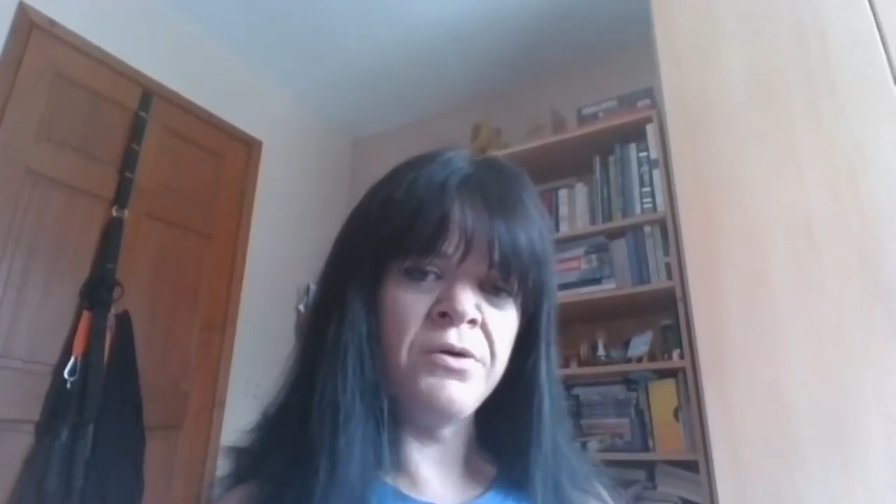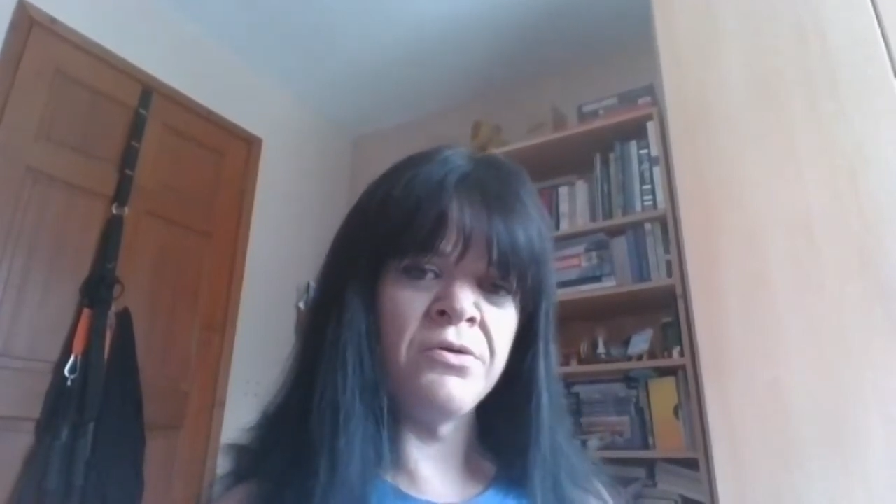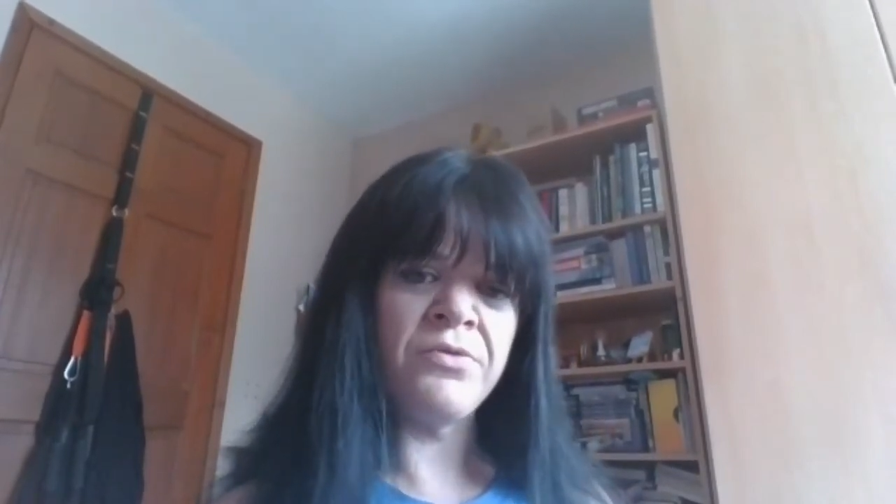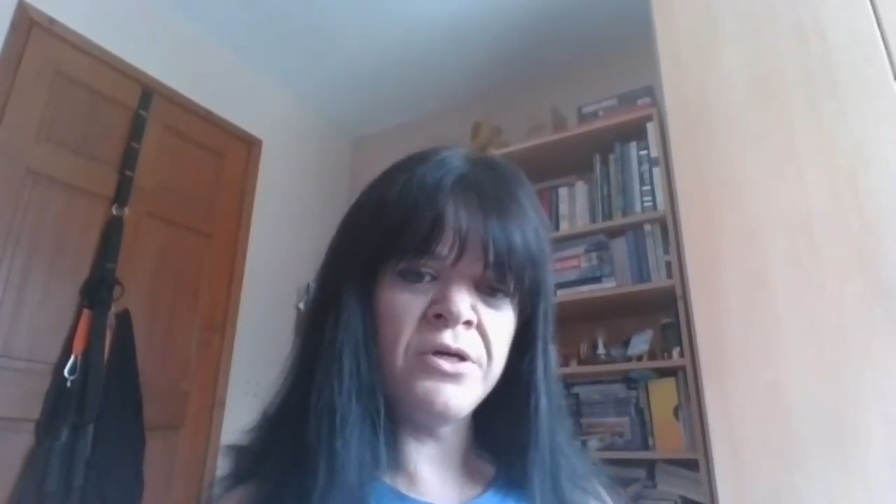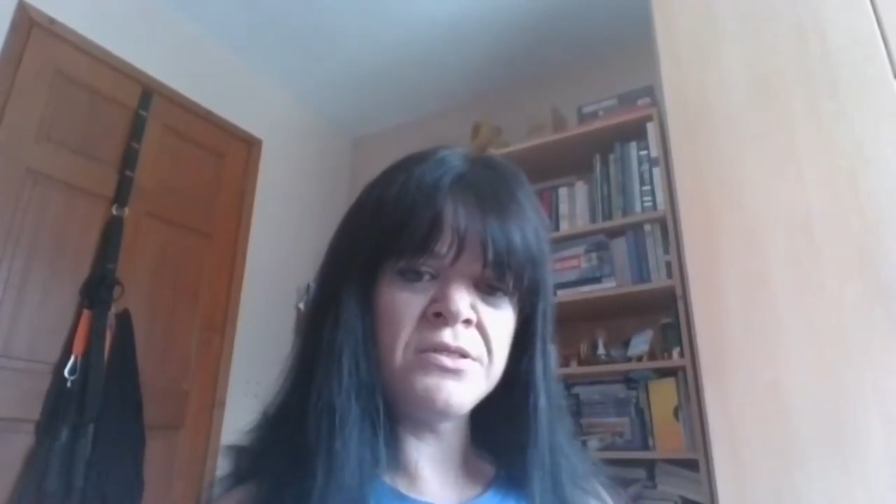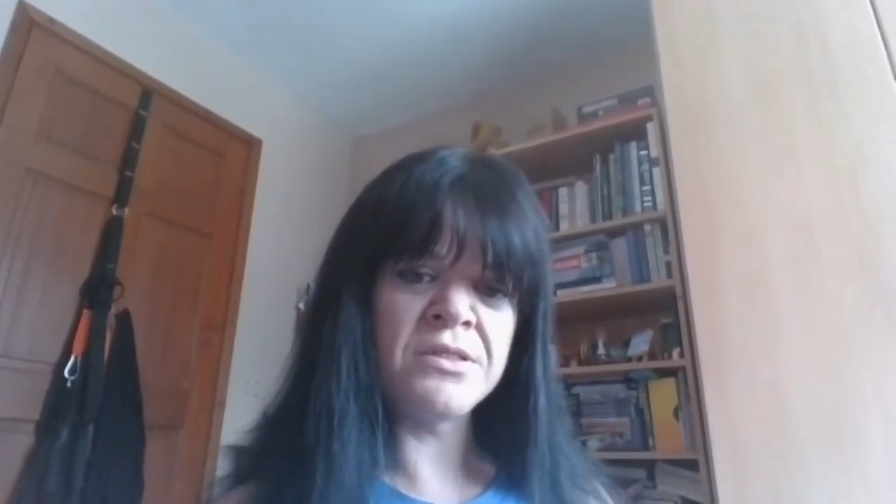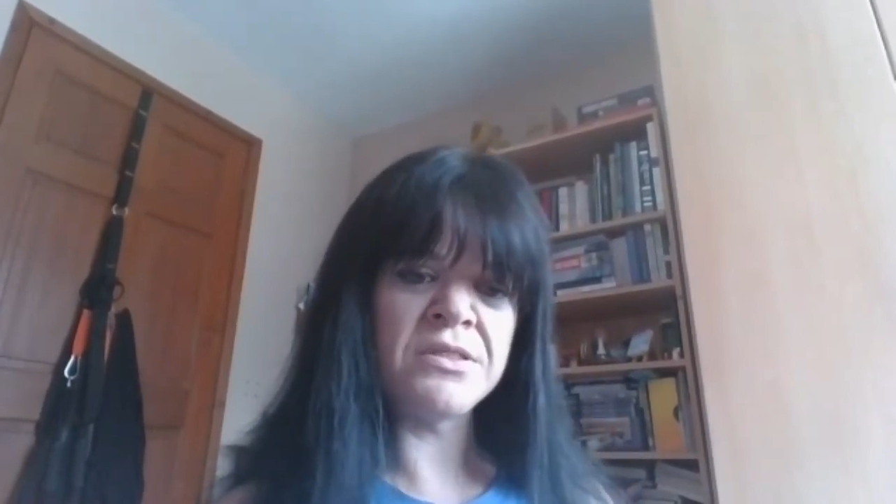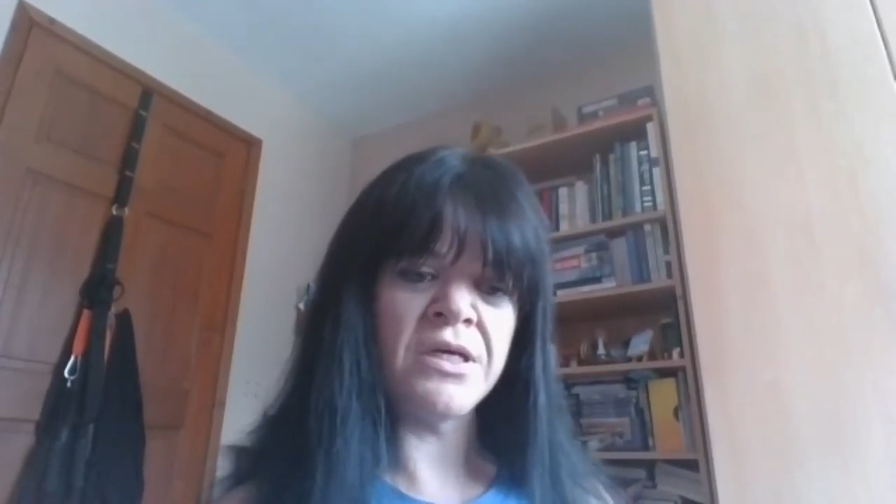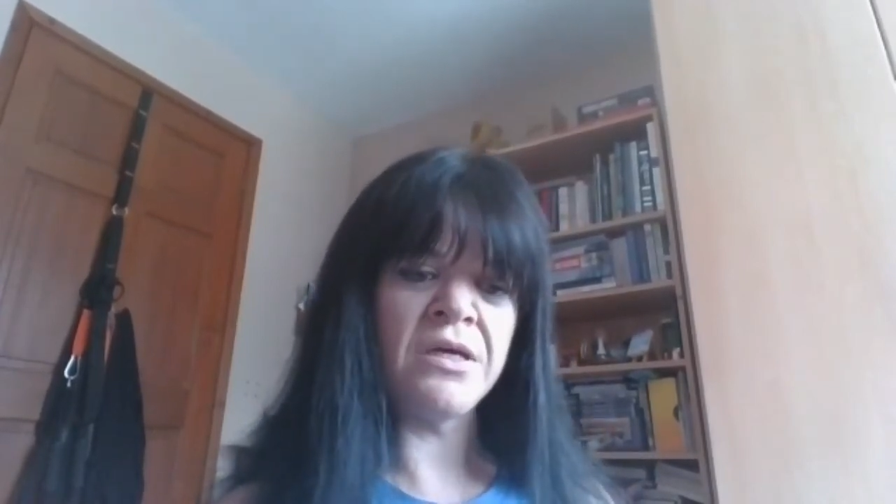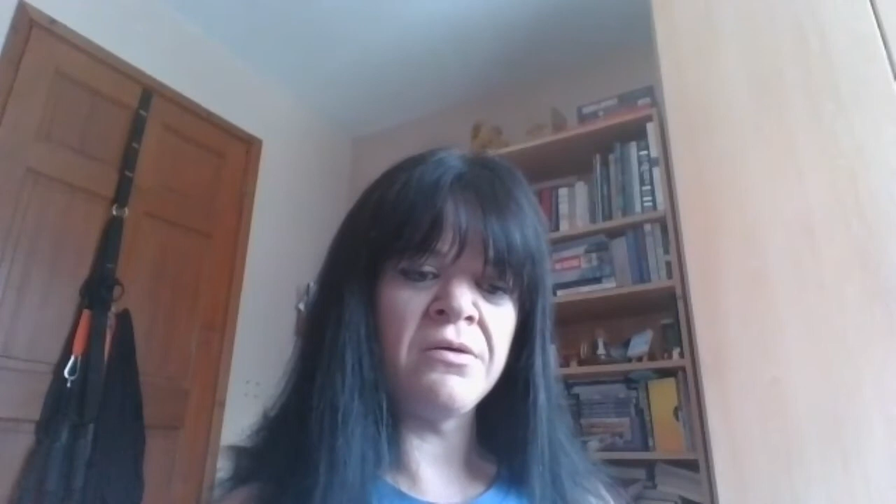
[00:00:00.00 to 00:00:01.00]

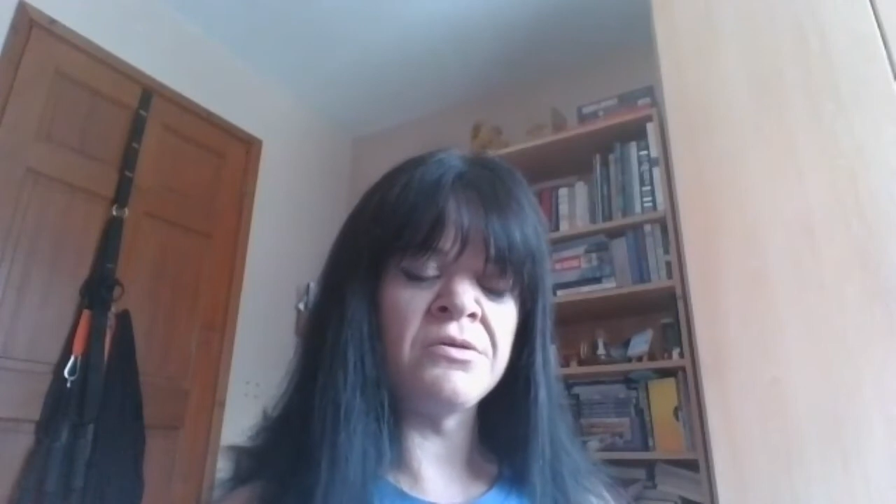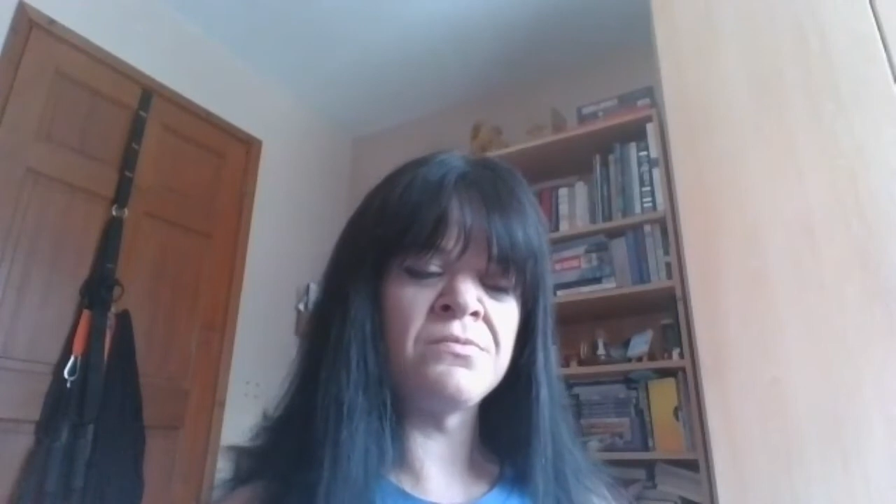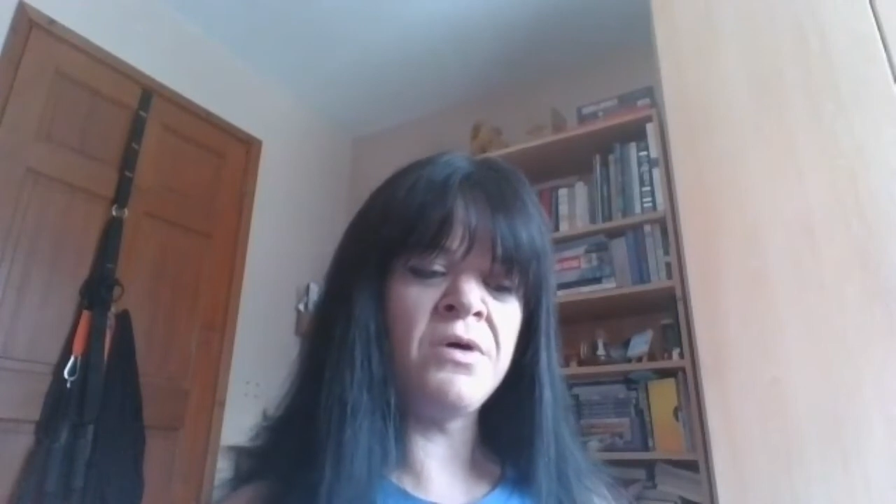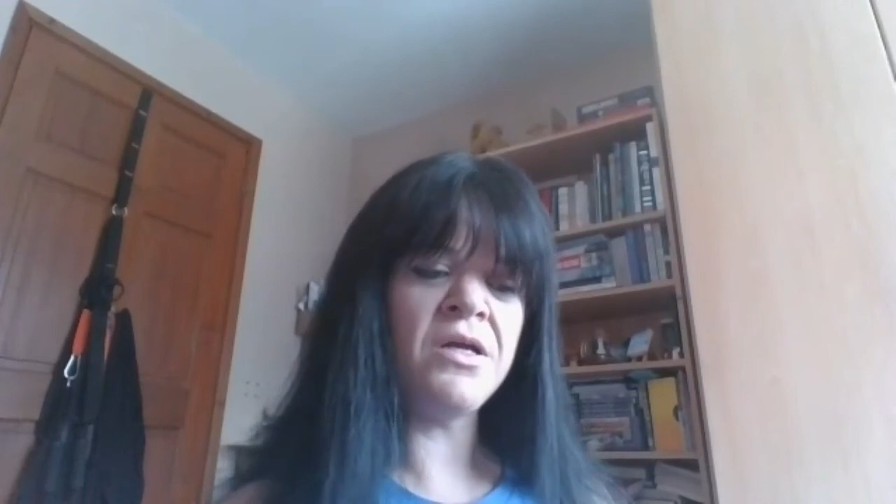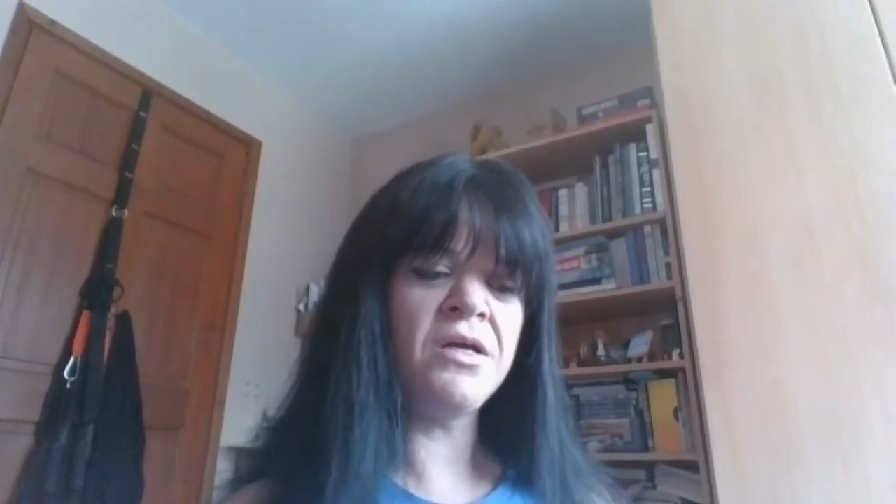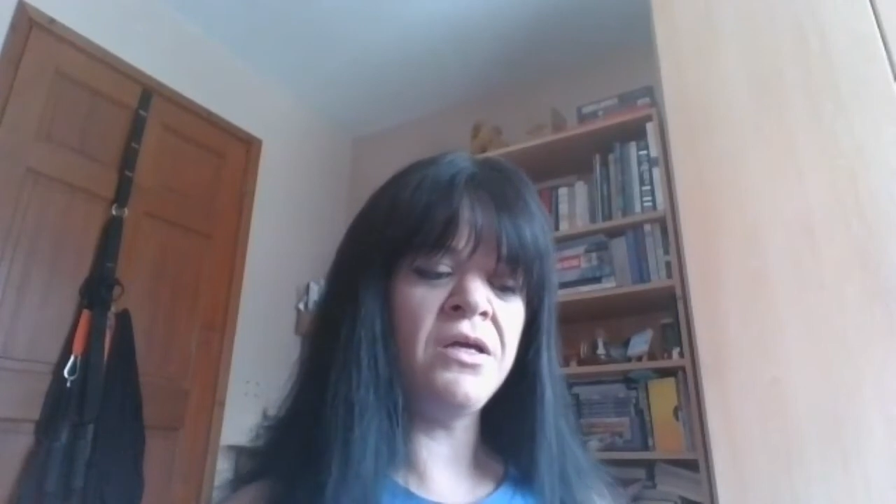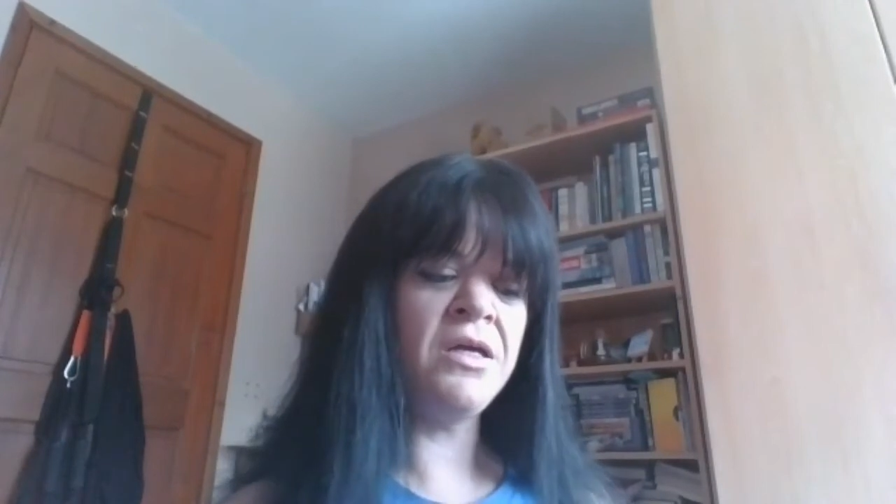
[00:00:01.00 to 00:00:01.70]
University because when I